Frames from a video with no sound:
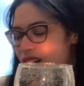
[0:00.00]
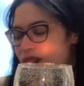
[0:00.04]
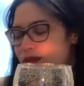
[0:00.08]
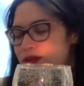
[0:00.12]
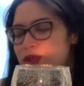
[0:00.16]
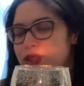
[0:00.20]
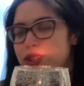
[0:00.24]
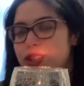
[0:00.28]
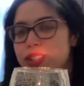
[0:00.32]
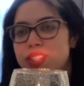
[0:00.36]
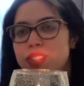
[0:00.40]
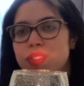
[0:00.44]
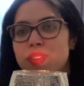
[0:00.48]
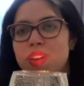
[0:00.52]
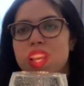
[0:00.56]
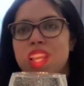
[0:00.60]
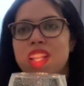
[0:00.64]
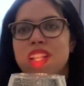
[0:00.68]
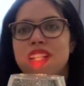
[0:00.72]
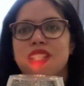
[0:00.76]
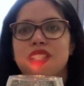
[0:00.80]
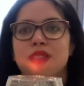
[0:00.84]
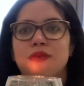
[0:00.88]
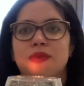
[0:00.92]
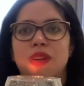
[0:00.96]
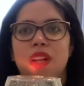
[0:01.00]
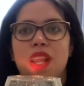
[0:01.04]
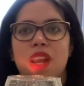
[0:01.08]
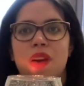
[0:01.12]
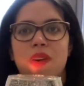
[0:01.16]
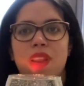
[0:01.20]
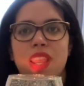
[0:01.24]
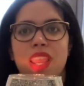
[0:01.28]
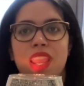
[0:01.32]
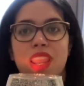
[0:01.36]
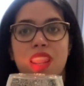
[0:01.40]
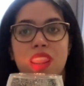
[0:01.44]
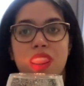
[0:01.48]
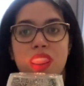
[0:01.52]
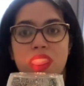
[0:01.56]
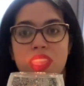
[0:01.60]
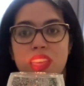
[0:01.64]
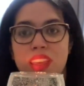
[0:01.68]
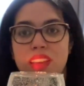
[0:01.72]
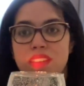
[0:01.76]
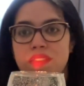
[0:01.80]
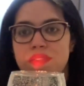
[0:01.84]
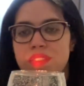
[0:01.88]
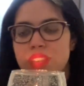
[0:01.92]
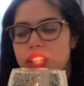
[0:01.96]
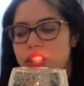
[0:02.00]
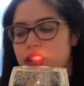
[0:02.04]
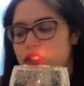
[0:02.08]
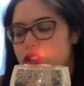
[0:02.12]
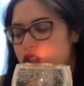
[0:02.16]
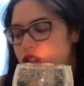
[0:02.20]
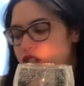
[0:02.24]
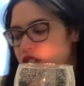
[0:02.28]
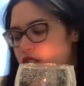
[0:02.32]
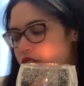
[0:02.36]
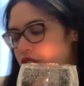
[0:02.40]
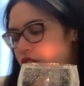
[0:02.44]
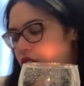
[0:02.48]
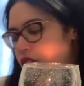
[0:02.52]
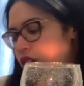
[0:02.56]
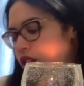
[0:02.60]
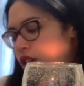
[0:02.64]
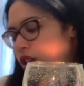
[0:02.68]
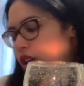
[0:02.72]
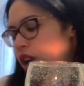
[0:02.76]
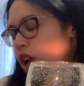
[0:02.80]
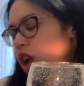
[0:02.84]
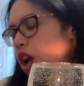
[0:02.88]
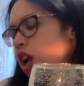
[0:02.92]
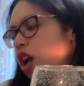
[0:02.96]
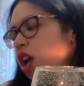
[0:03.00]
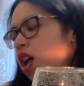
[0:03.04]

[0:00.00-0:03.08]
So let's go ahead and let's put out a love energy card.